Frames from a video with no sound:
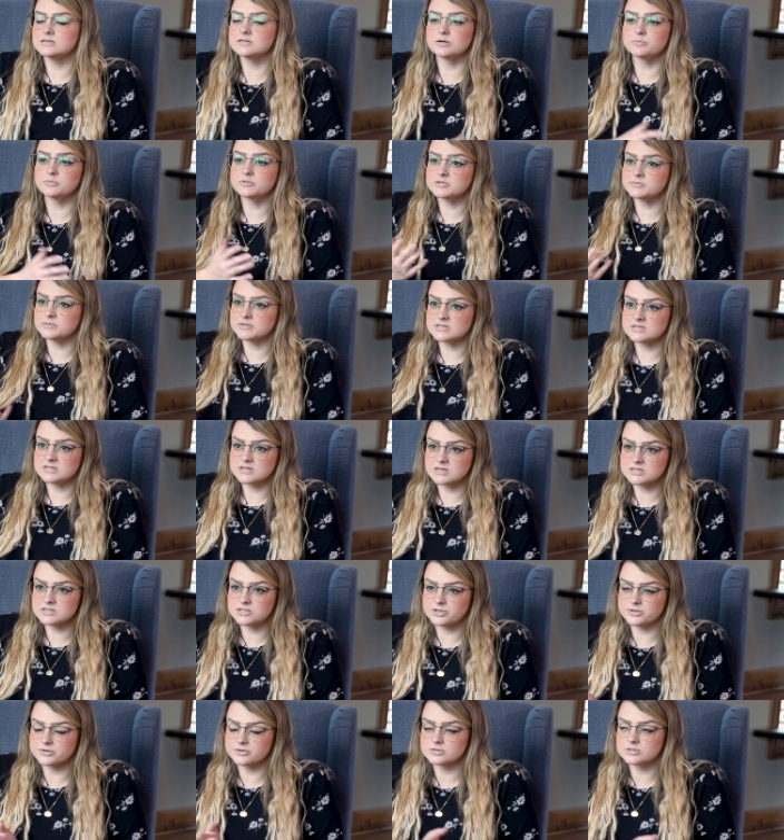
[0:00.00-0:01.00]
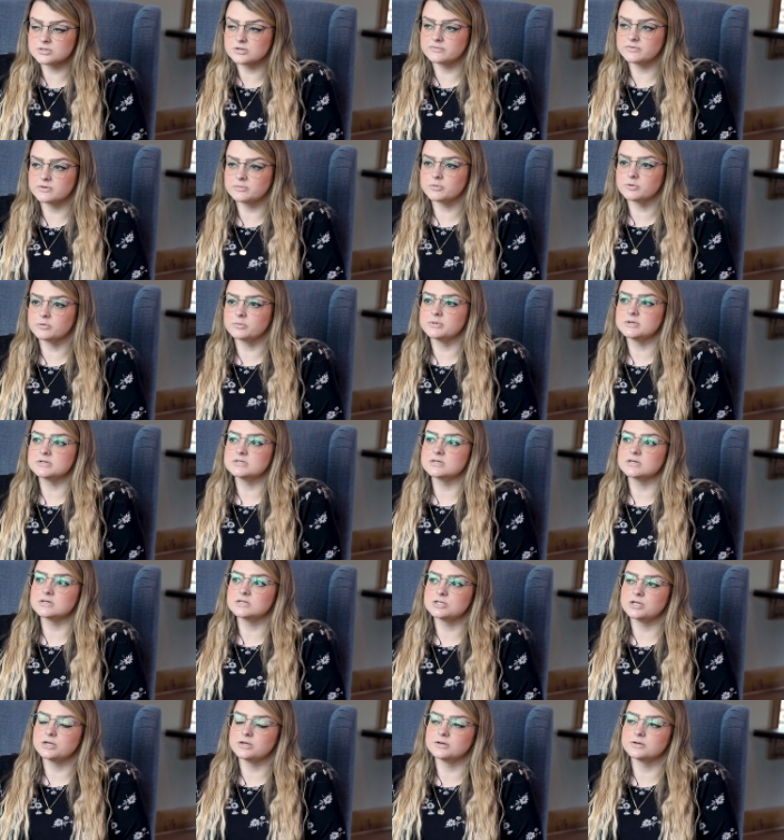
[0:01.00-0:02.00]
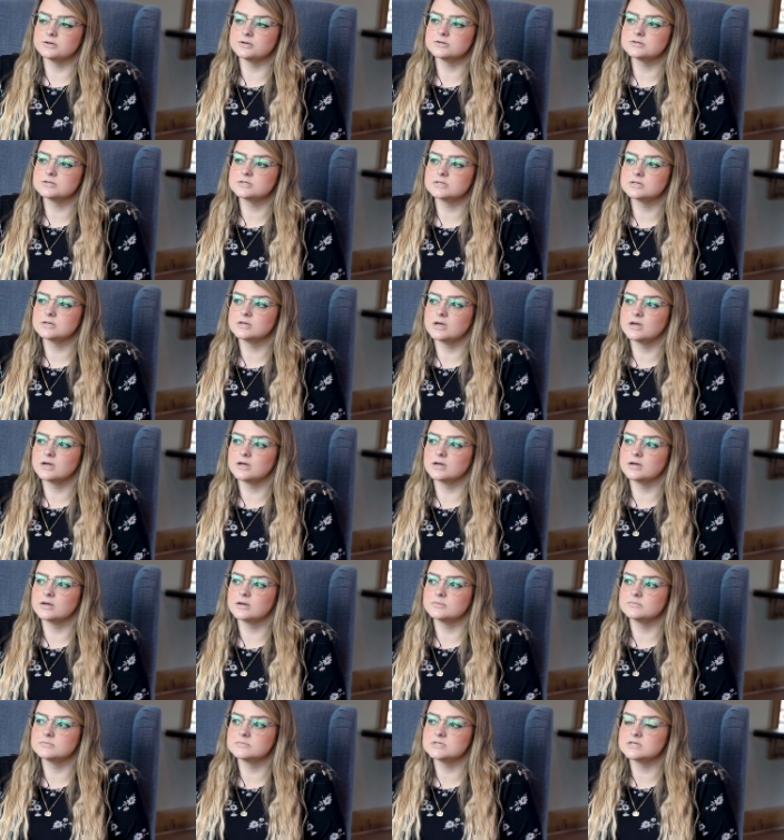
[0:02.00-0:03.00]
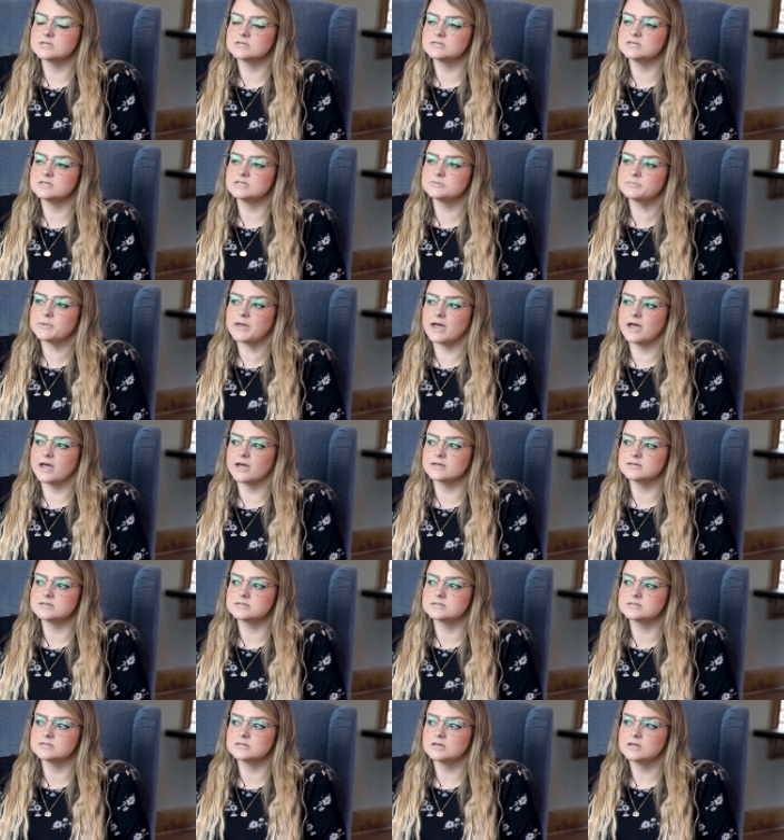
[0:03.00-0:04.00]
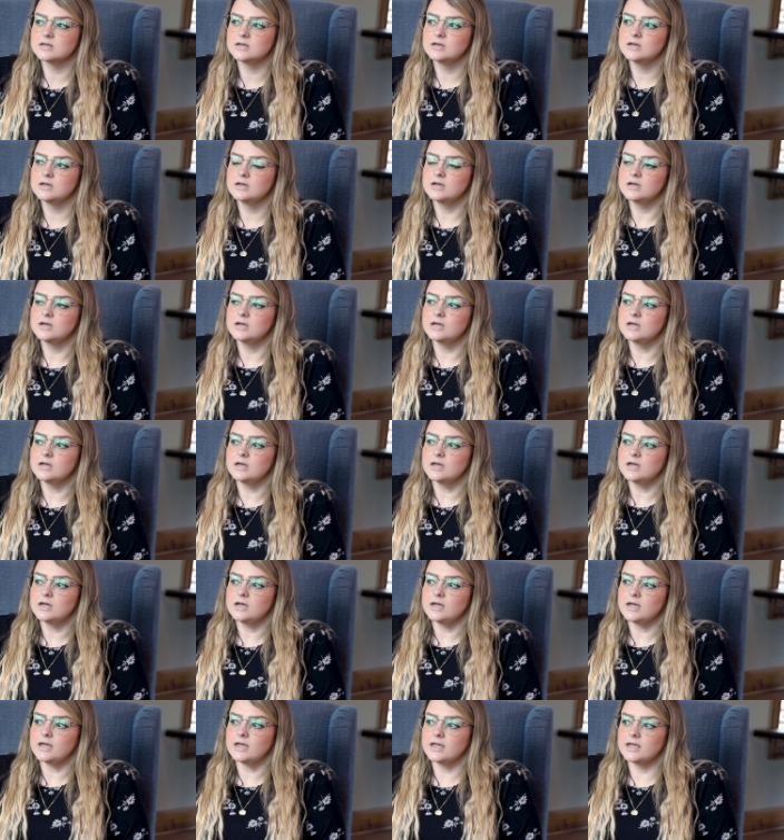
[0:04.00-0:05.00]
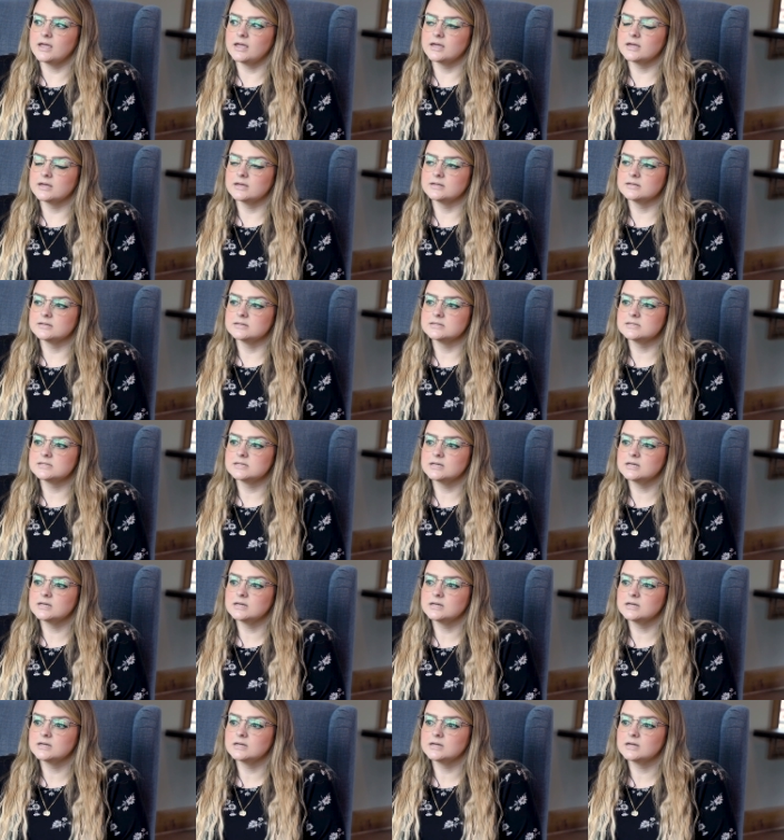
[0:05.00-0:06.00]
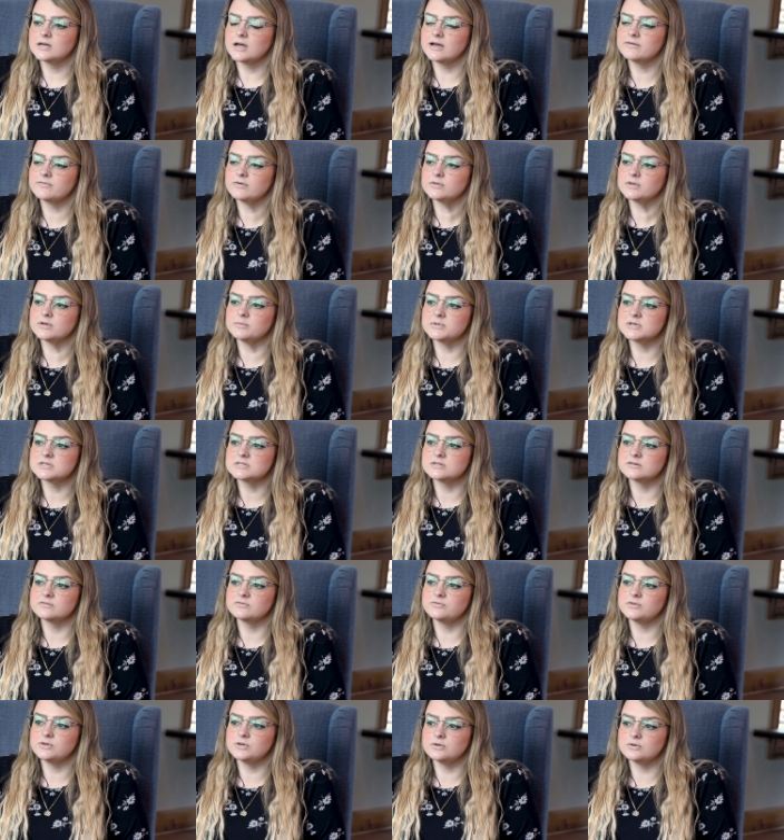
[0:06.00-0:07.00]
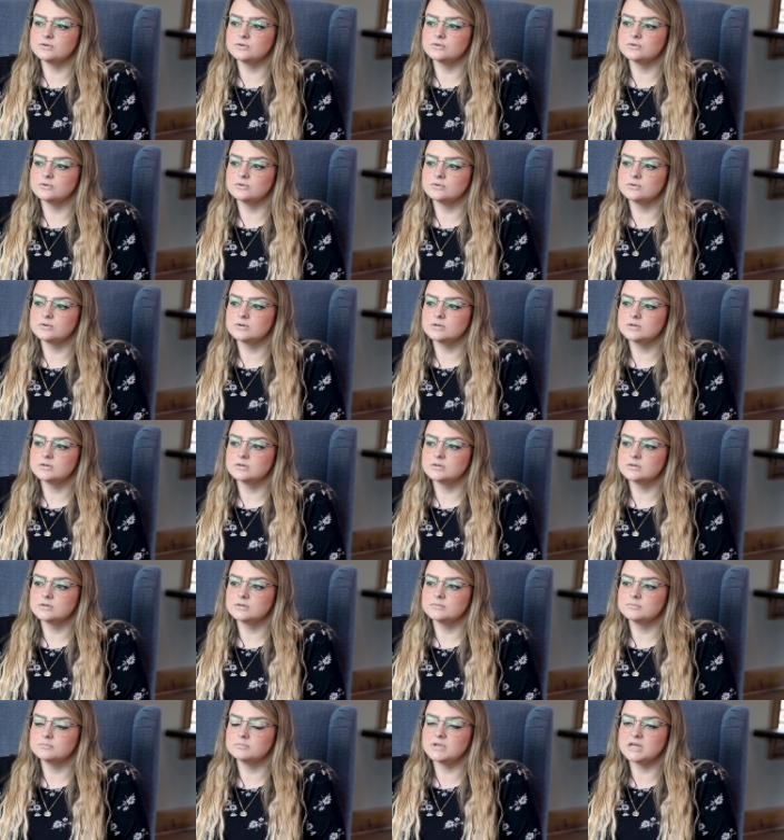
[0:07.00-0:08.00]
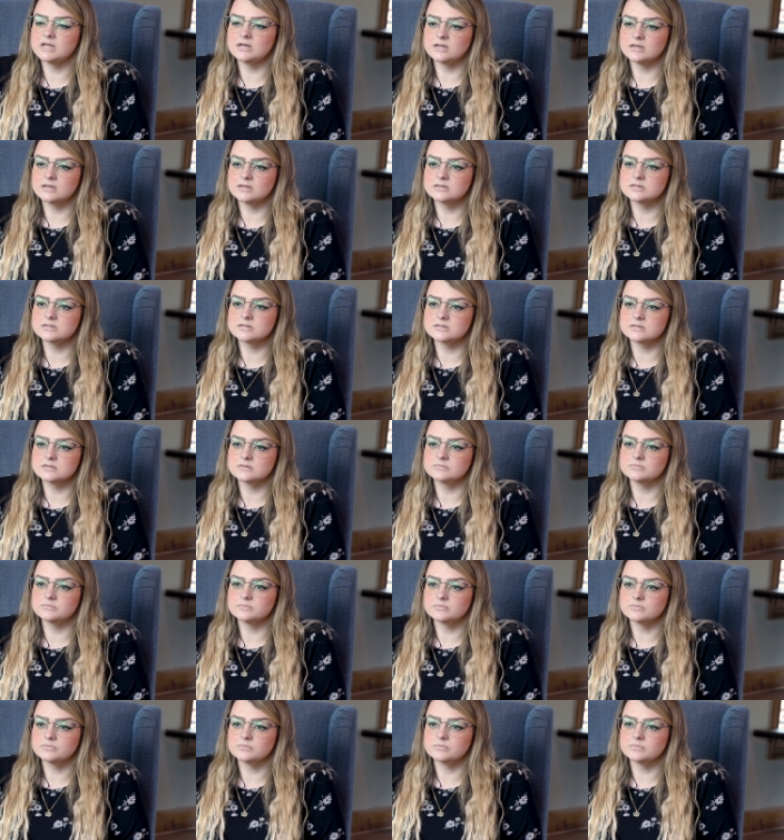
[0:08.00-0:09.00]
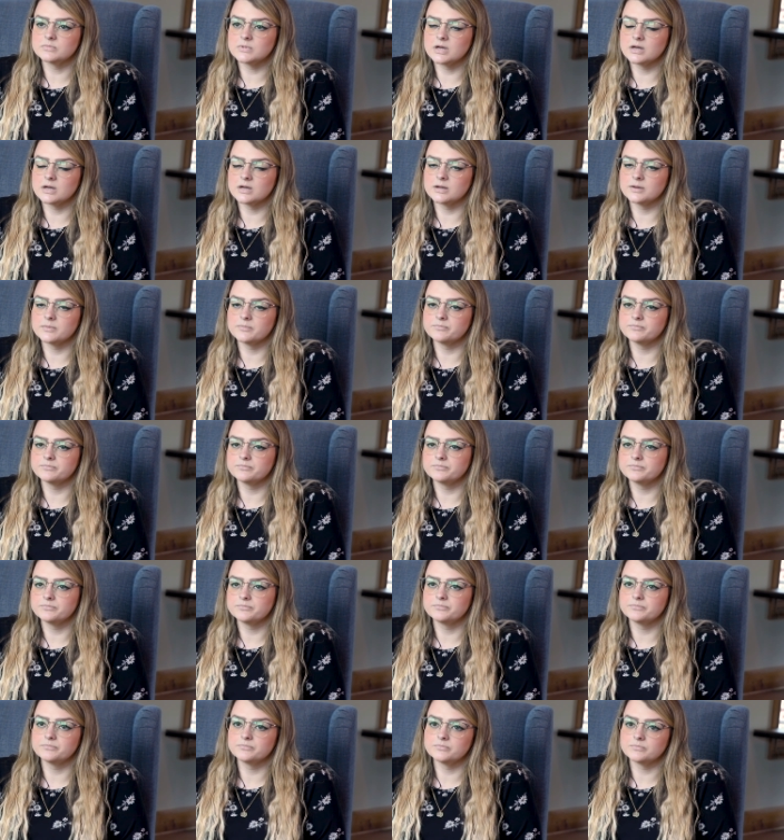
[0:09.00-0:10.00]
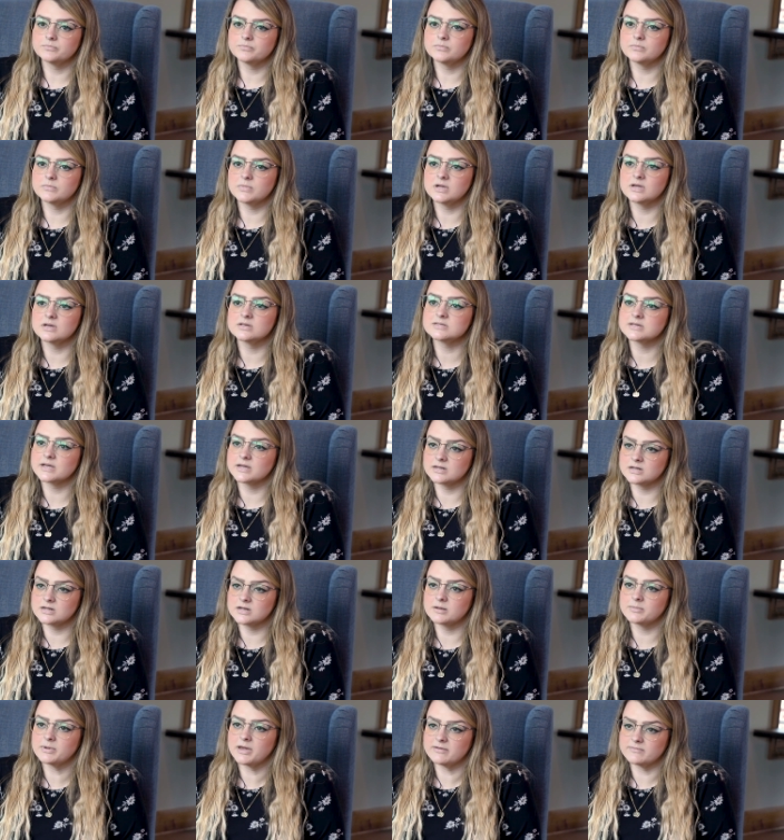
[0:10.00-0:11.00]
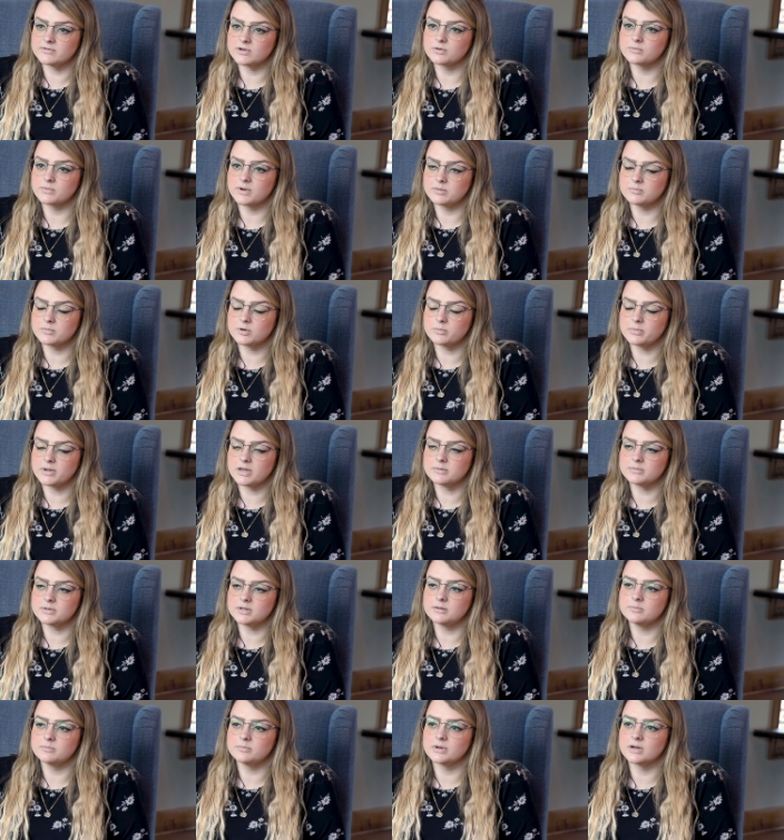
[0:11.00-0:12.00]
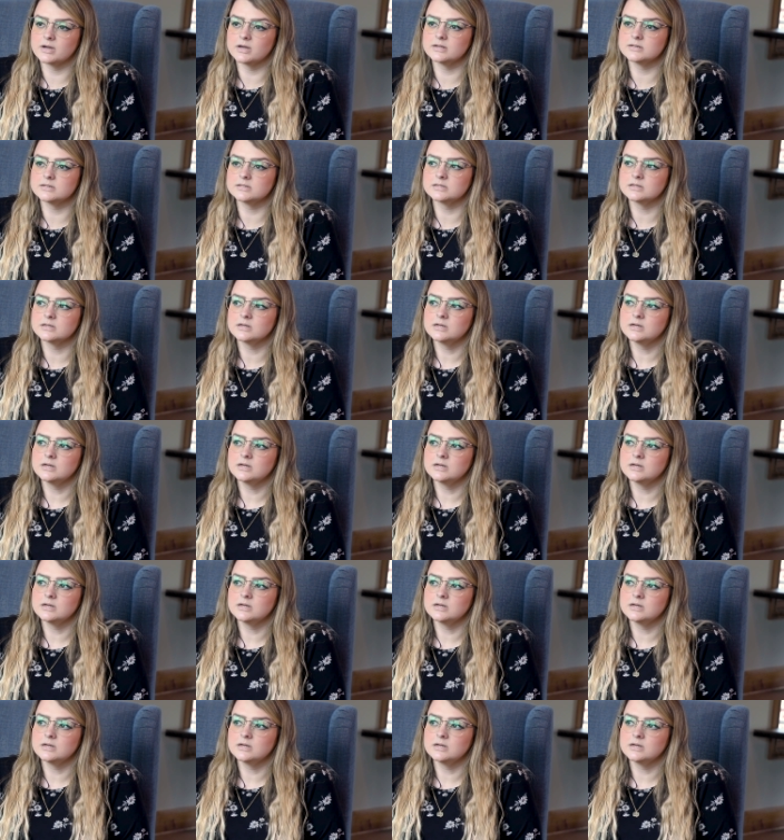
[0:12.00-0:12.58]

it's almost been six years. November will be six years um, since he's passed, and I've only missed a few meetings um, because I ended up having a rainbow baby. But